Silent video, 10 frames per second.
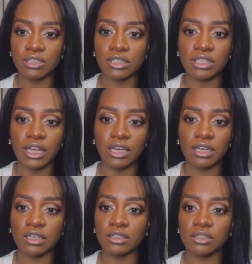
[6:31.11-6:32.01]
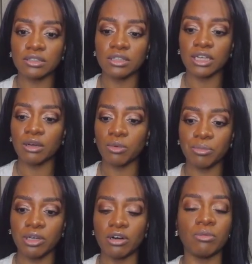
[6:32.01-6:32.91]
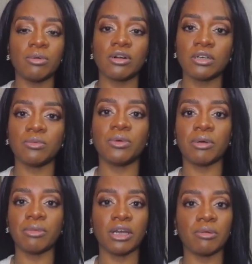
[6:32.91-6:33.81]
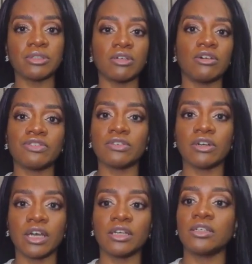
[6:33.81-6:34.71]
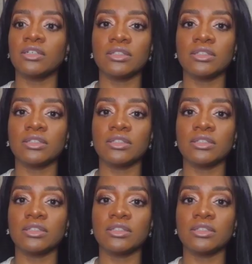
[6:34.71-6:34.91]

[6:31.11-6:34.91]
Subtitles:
It's like looking at Whoopi Goldberg when my makeup is off. Okay.